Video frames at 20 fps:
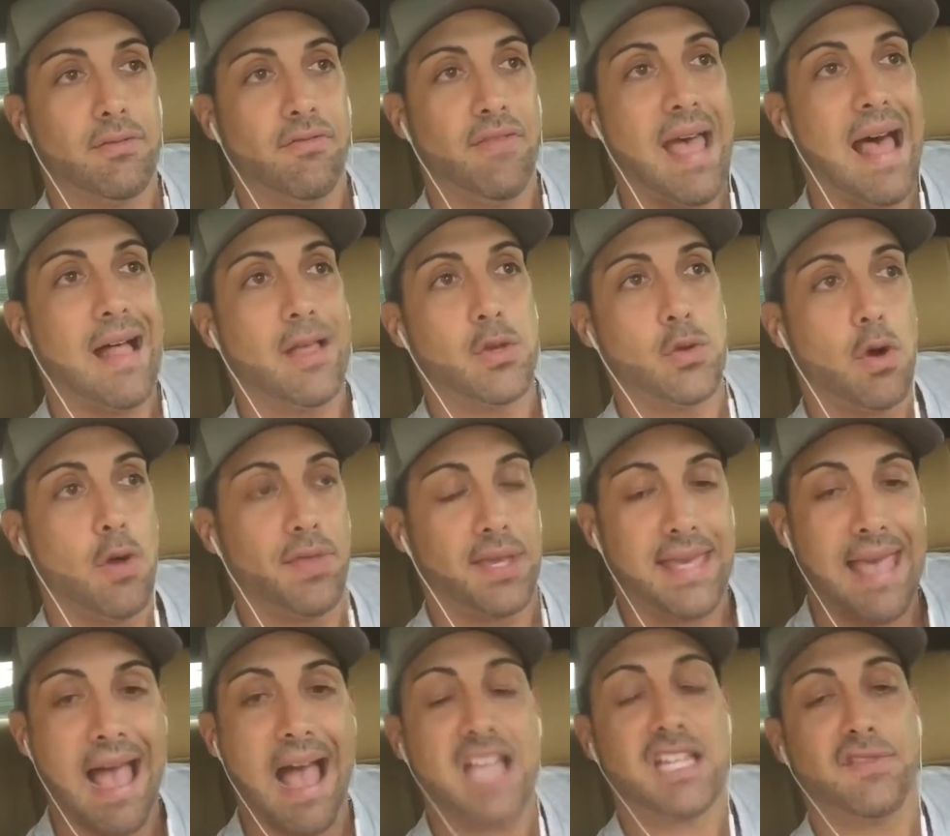value on the
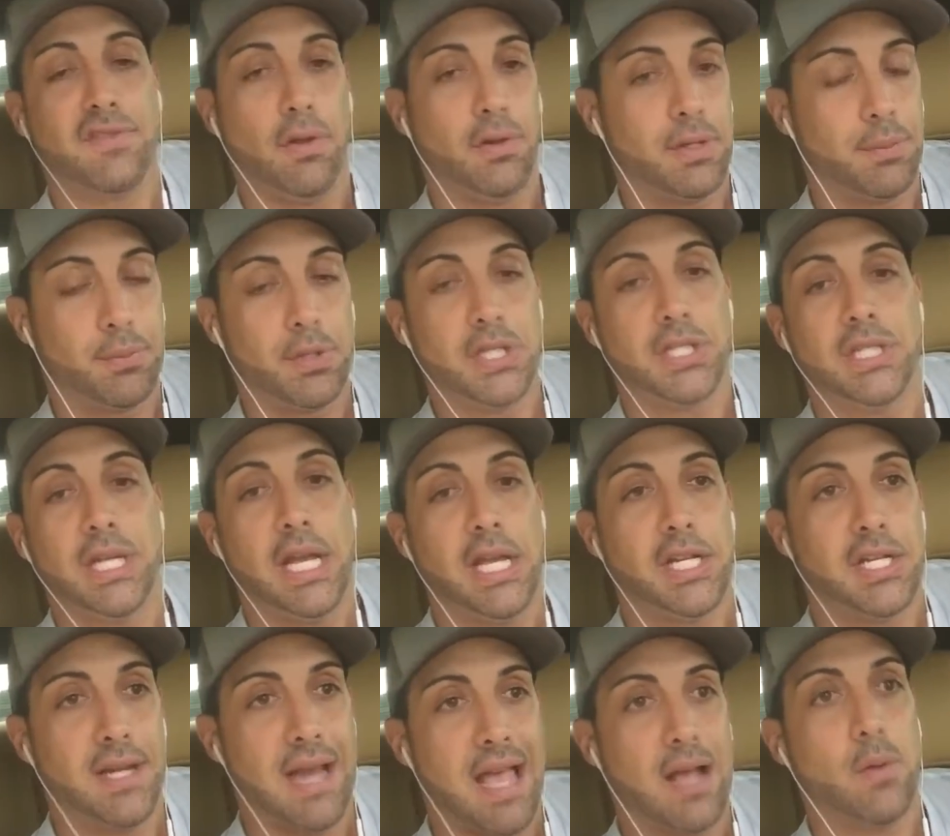cash flow,
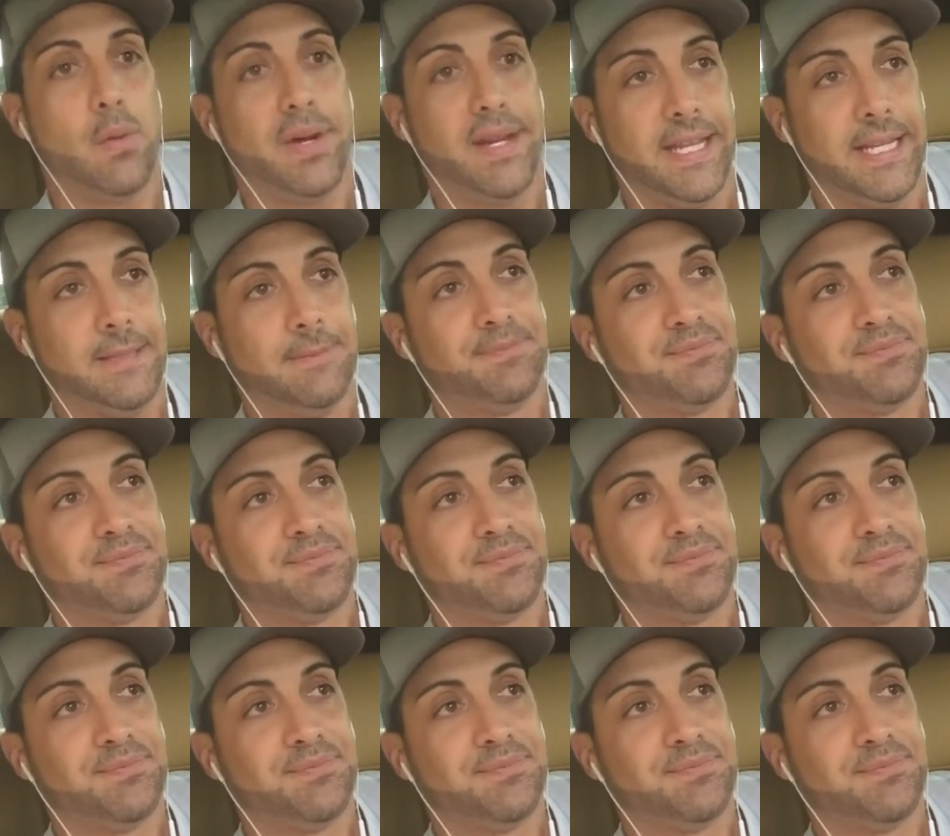depreciation, equity,